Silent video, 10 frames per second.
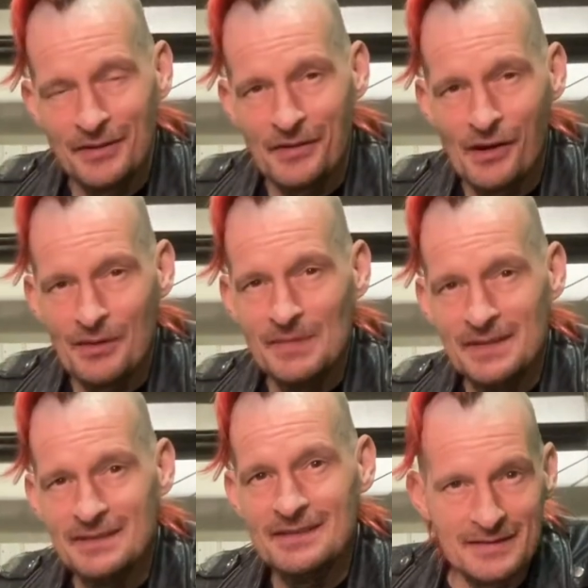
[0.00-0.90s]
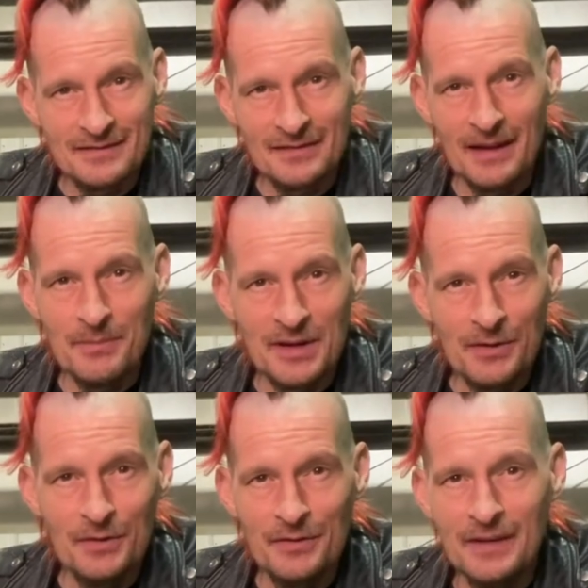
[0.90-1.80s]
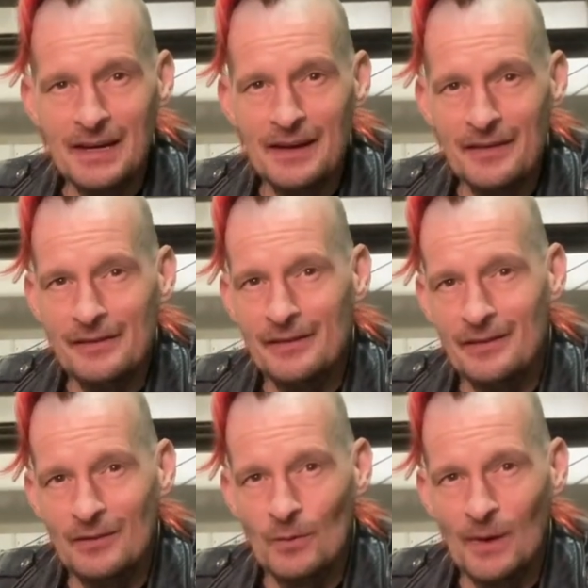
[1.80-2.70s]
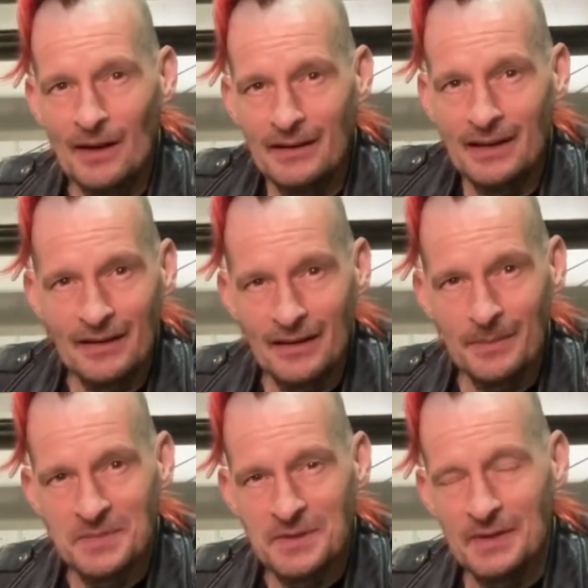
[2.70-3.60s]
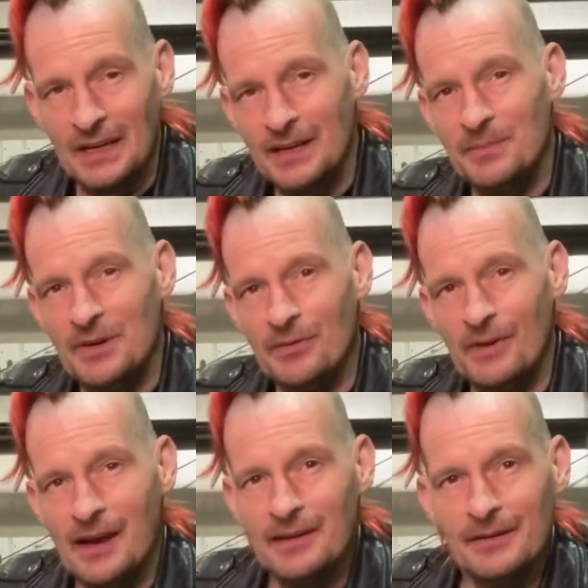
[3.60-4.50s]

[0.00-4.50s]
comments, let me know of any other welding clips you'd like me to rate.